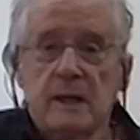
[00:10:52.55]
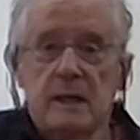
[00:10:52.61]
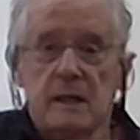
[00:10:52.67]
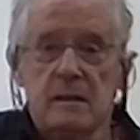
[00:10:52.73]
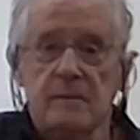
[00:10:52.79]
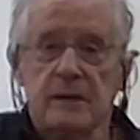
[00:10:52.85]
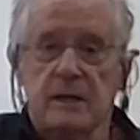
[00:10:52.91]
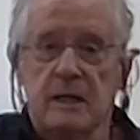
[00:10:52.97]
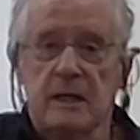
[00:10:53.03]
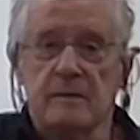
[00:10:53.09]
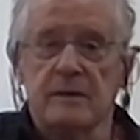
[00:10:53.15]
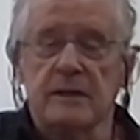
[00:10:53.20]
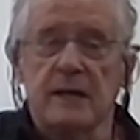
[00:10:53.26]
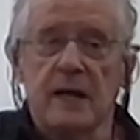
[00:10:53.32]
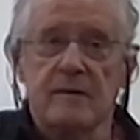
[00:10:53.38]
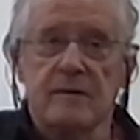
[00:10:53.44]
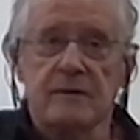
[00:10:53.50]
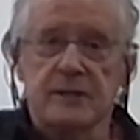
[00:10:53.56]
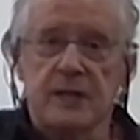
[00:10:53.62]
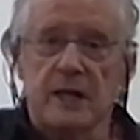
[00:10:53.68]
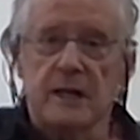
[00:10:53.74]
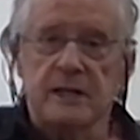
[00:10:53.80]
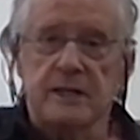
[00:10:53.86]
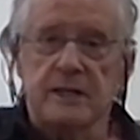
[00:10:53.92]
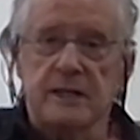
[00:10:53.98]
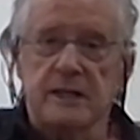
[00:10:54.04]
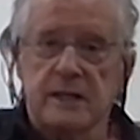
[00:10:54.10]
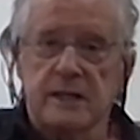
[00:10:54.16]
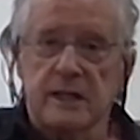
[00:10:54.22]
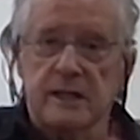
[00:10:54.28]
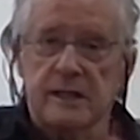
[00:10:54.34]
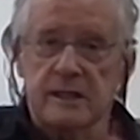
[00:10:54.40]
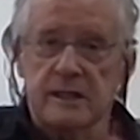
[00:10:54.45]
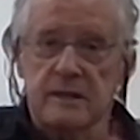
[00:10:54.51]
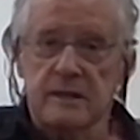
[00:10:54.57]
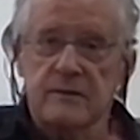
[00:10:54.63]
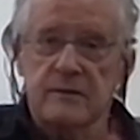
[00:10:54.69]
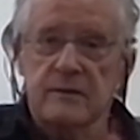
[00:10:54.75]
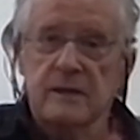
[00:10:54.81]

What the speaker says: he became an advertising executive.